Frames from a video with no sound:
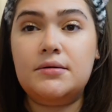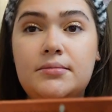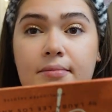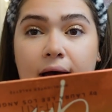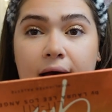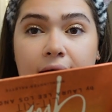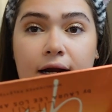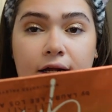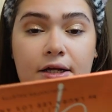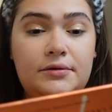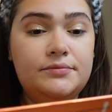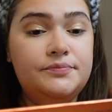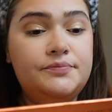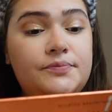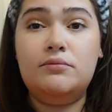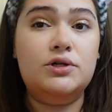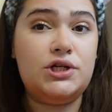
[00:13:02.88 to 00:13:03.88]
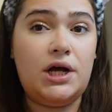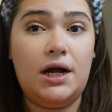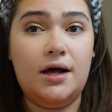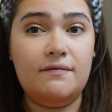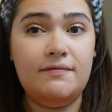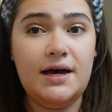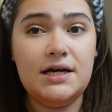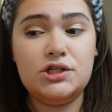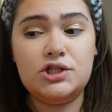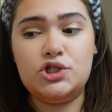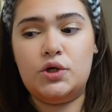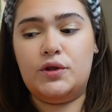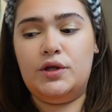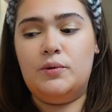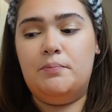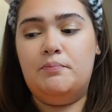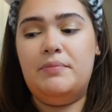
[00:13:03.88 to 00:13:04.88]
my eyelid, which I love that. So
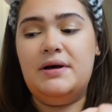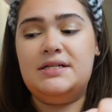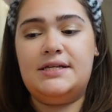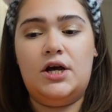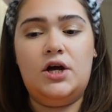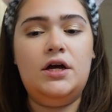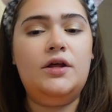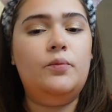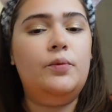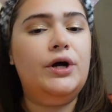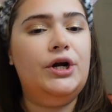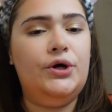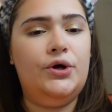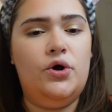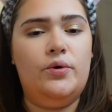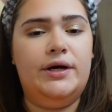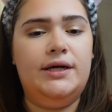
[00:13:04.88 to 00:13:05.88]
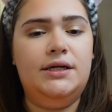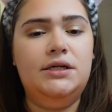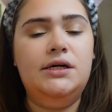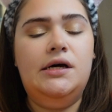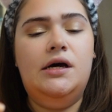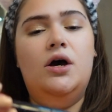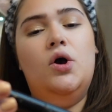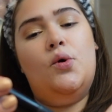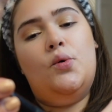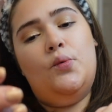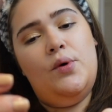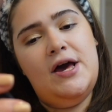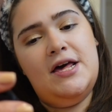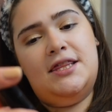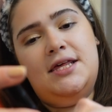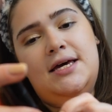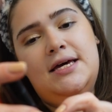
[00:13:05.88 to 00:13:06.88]
the mascara that we're gonna go in
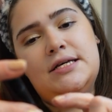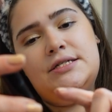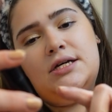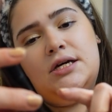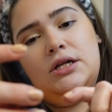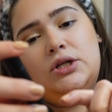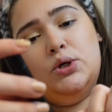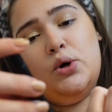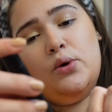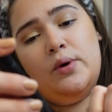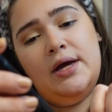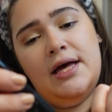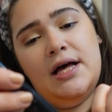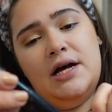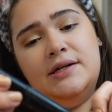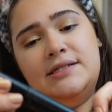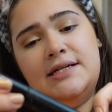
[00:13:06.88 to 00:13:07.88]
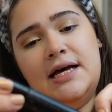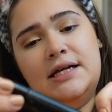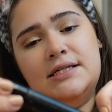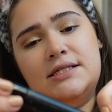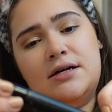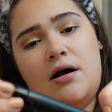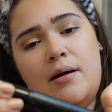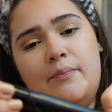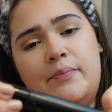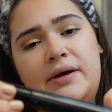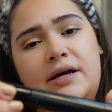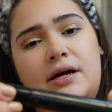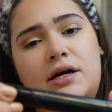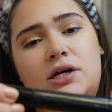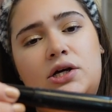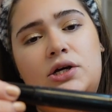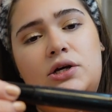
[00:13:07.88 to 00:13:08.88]
with is the L'Oreal
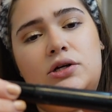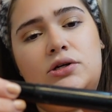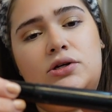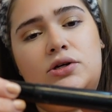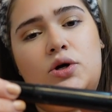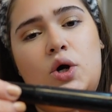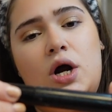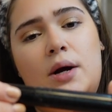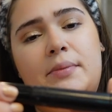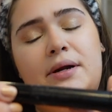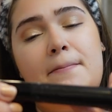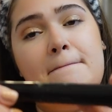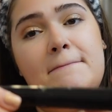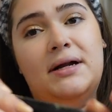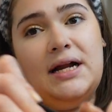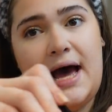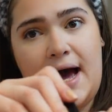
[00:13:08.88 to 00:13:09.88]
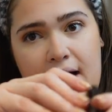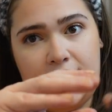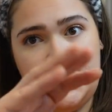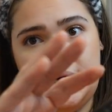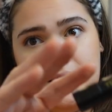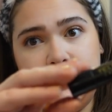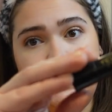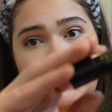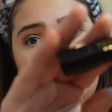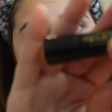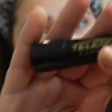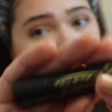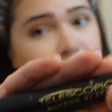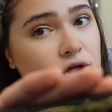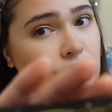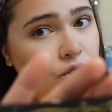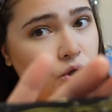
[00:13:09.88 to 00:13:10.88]
Telescopic Carbon Black.
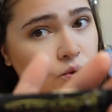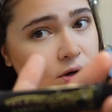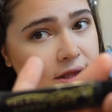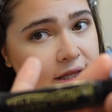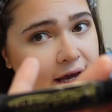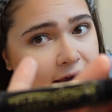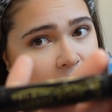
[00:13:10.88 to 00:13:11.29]
Not the new one that